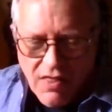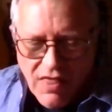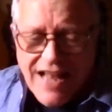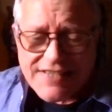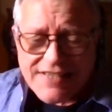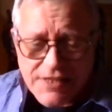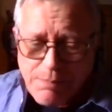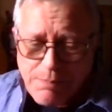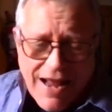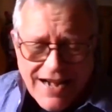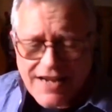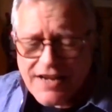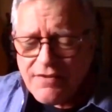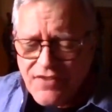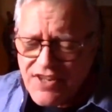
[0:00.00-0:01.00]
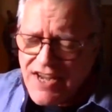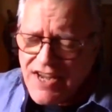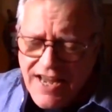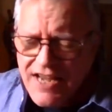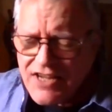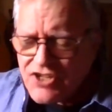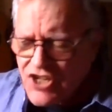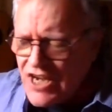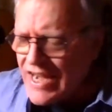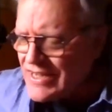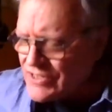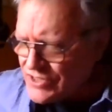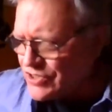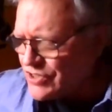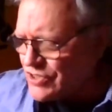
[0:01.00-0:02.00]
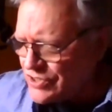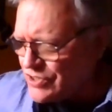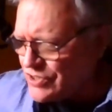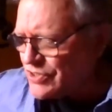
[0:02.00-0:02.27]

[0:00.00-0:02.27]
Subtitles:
That's the ballad of the NHS.